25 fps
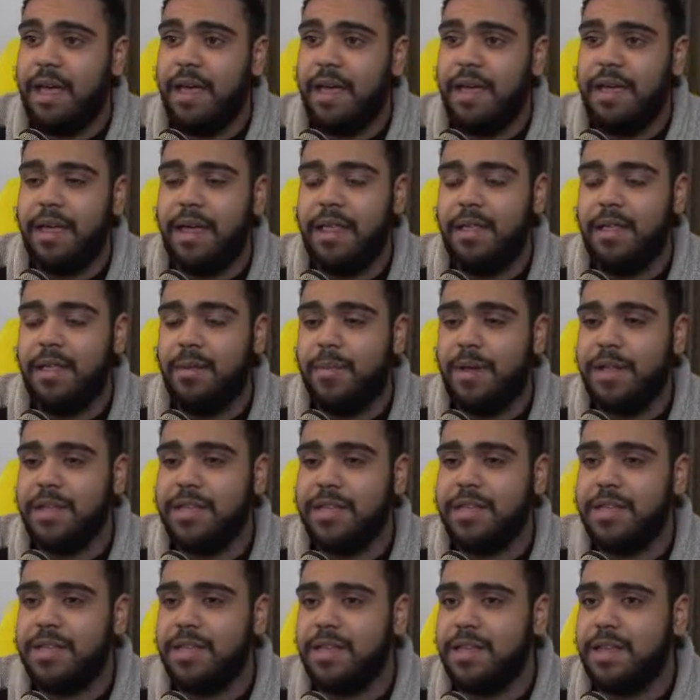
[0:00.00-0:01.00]

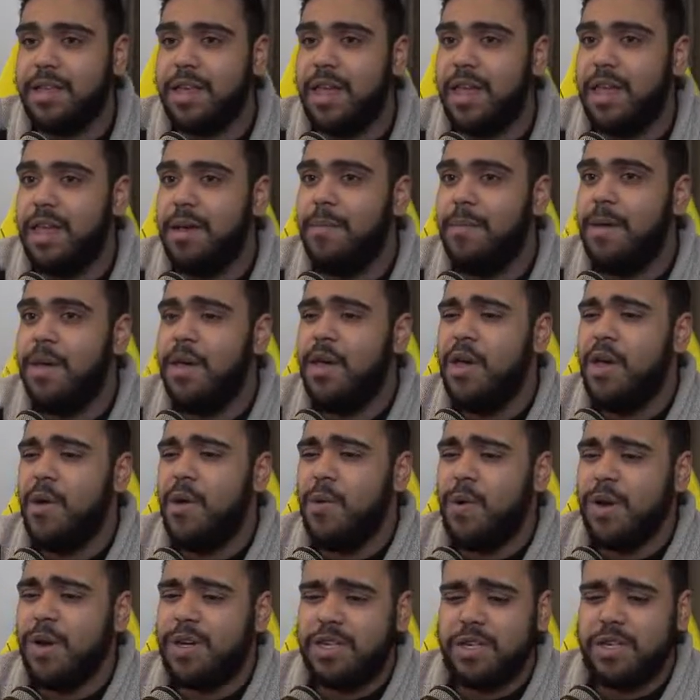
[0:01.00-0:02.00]
elements of the game,
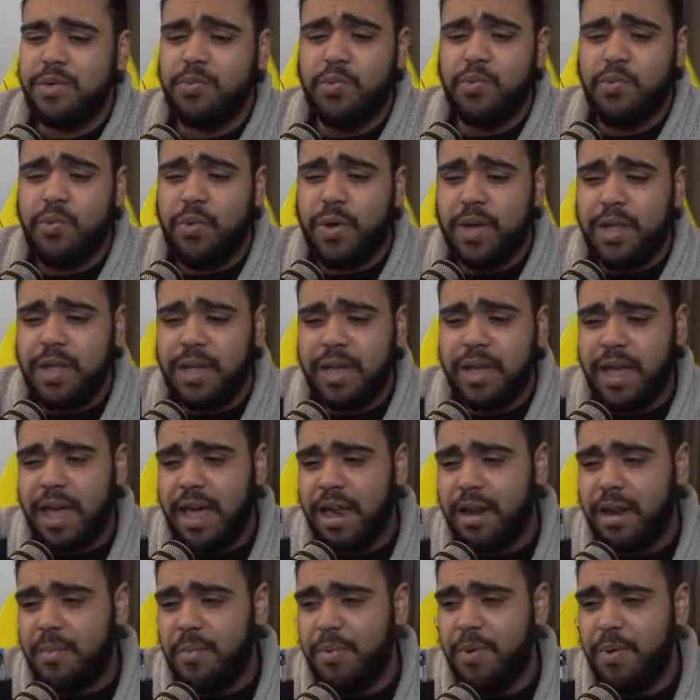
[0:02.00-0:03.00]
which really
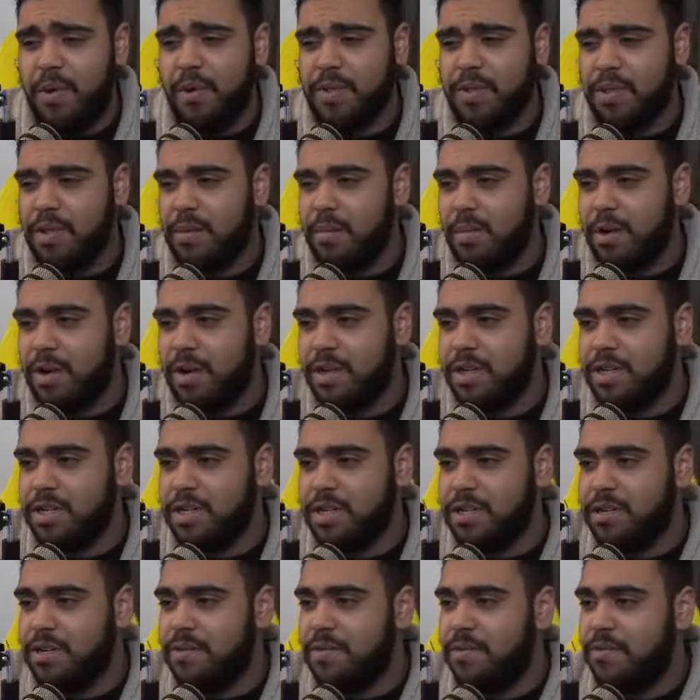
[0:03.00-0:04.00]
kind of broke the
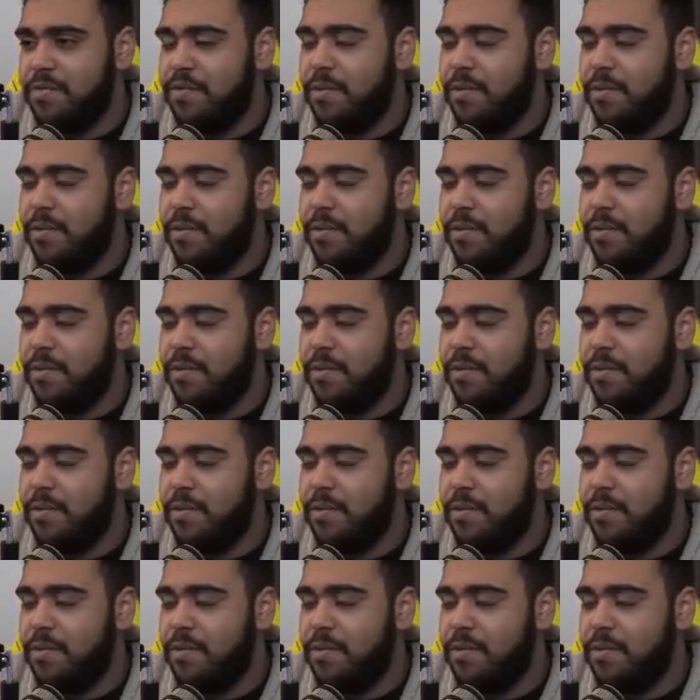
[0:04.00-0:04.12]
immersion for